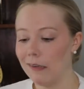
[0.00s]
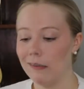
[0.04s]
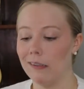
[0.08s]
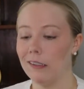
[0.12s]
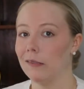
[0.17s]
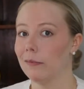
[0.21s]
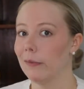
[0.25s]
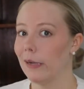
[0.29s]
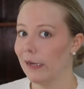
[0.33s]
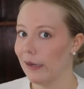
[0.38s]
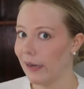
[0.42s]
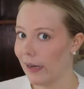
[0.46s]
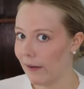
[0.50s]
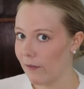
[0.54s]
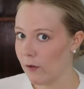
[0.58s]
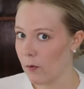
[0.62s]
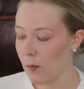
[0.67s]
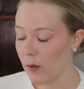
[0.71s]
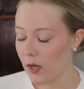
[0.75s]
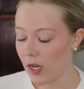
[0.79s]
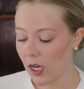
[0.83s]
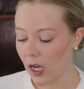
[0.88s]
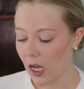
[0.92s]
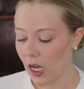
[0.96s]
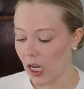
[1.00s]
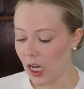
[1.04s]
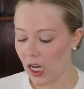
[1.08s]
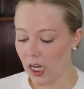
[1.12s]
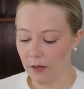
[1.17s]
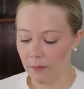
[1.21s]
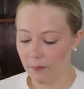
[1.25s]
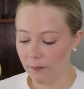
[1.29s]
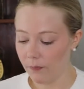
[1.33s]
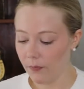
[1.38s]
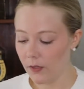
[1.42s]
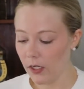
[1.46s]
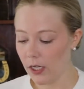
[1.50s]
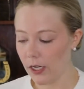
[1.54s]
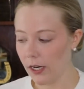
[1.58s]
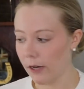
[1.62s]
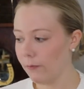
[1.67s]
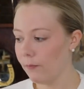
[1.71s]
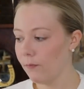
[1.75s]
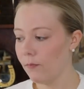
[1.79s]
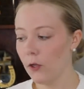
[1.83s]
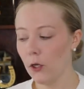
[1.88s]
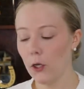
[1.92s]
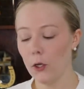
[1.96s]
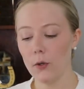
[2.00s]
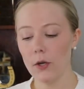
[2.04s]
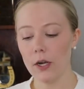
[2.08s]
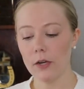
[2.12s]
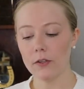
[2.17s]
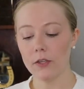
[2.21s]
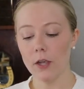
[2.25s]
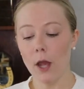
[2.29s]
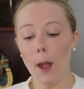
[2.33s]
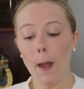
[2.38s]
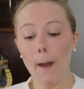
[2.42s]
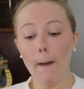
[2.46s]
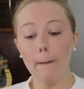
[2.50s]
I just might have a big head, you know, who knows.